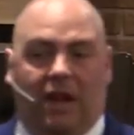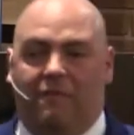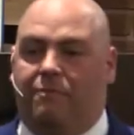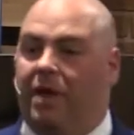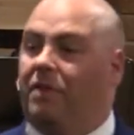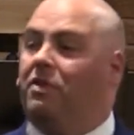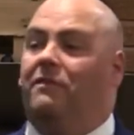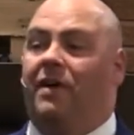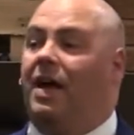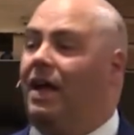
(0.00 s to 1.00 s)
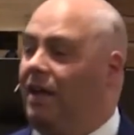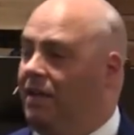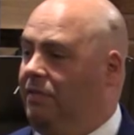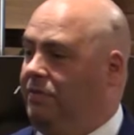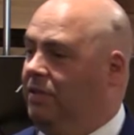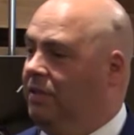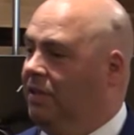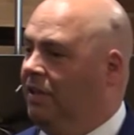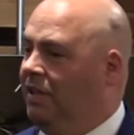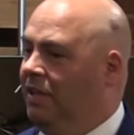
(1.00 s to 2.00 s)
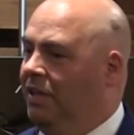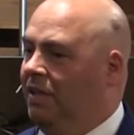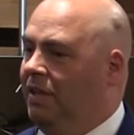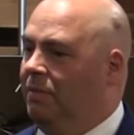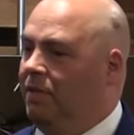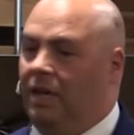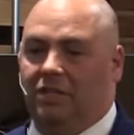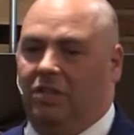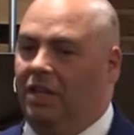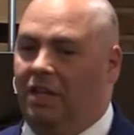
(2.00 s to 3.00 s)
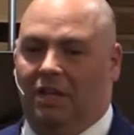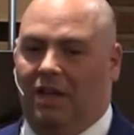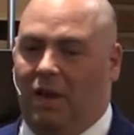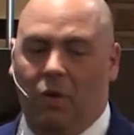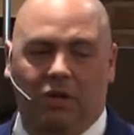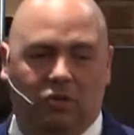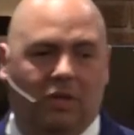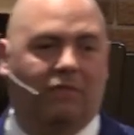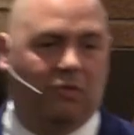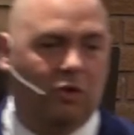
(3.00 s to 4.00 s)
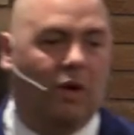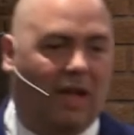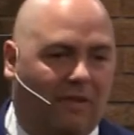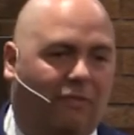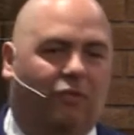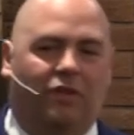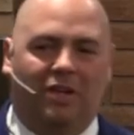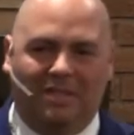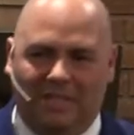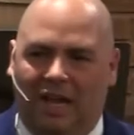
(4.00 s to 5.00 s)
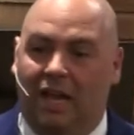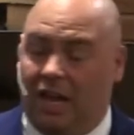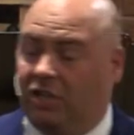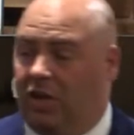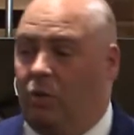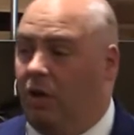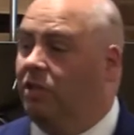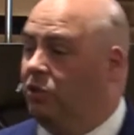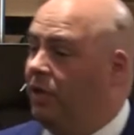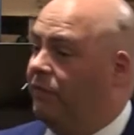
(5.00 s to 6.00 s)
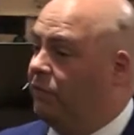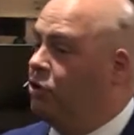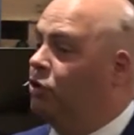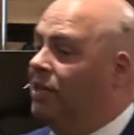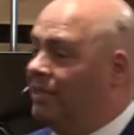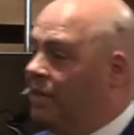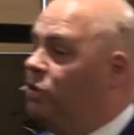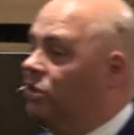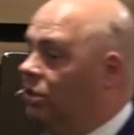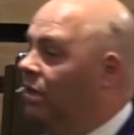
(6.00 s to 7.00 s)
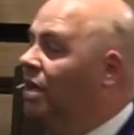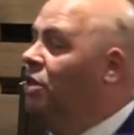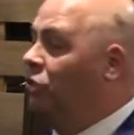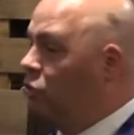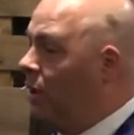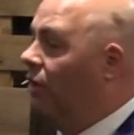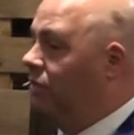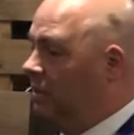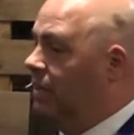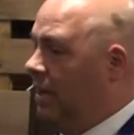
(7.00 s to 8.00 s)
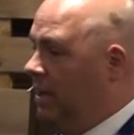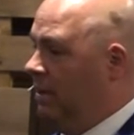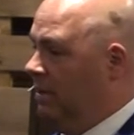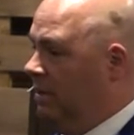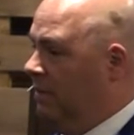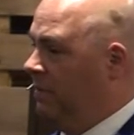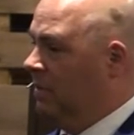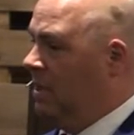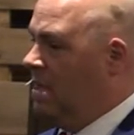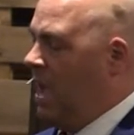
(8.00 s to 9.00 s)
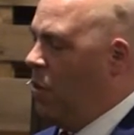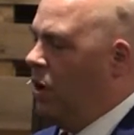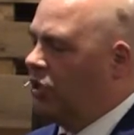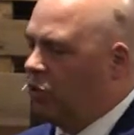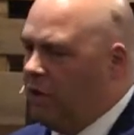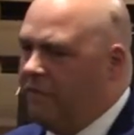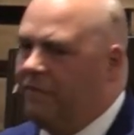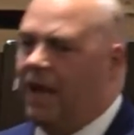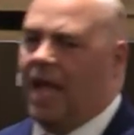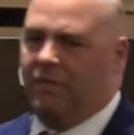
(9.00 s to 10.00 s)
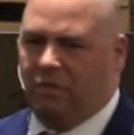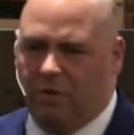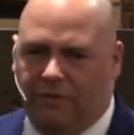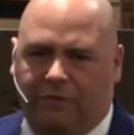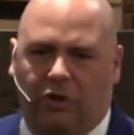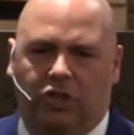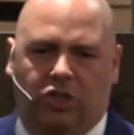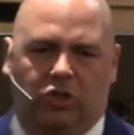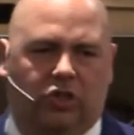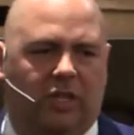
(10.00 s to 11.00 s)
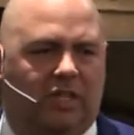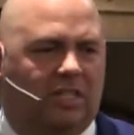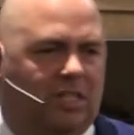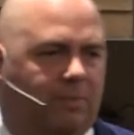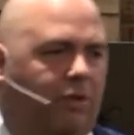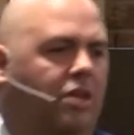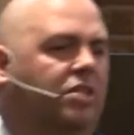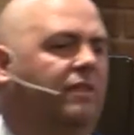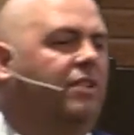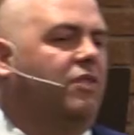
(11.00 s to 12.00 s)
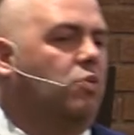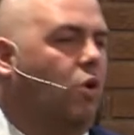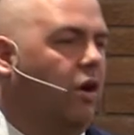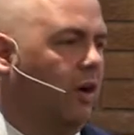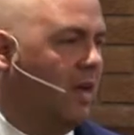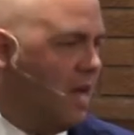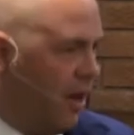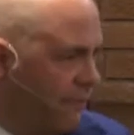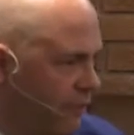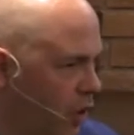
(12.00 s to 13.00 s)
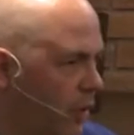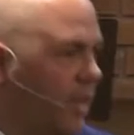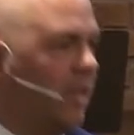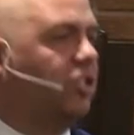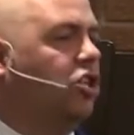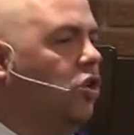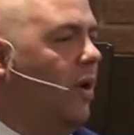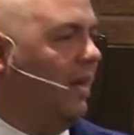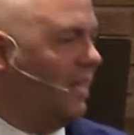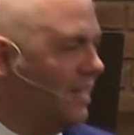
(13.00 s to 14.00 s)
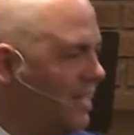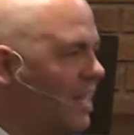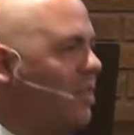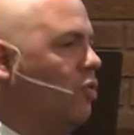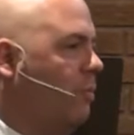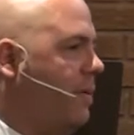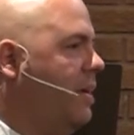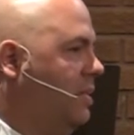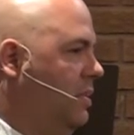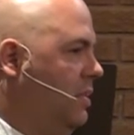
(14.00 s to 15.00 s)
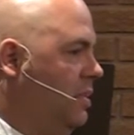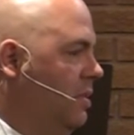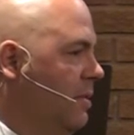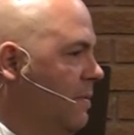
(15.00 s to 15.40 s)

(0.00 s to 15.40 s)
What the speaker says: and I've been revived. But God's like, I want to do that for you every day. Actually, I want to do that for you continuously throughout the day. I want to revive and refresh you so that the springs of living water are flowing into you on a continual basis.